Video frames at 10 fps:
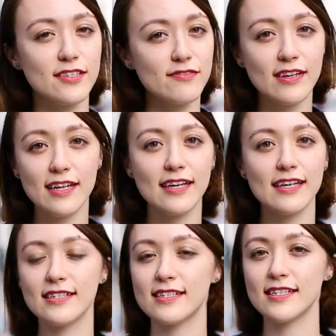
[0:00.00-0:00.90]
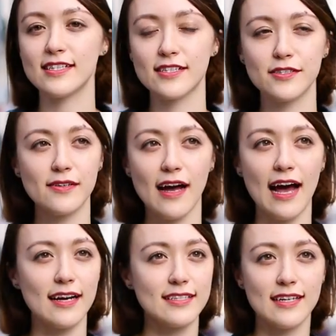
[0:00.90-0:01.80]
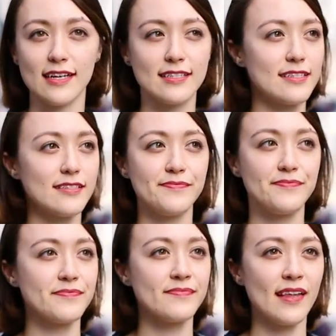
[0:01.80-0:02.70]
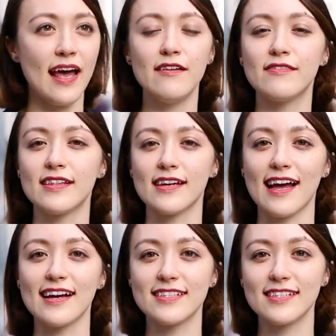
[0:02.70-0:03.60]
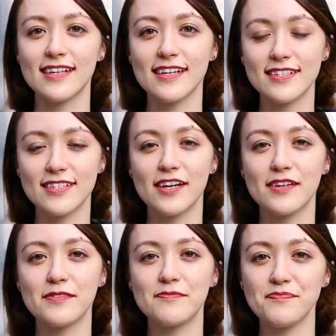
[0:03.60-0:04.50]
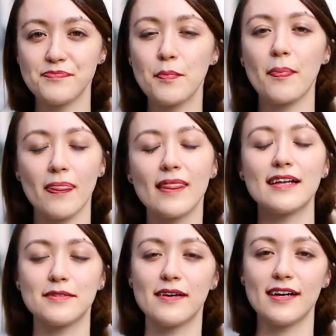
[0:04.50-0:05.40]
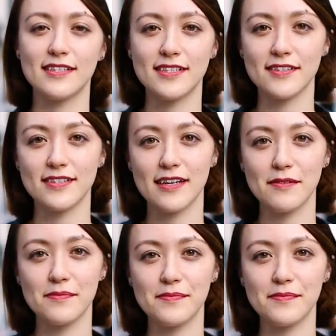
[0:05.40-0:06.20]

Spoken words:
it's really easy to access everything, actually, so that's why I chose it.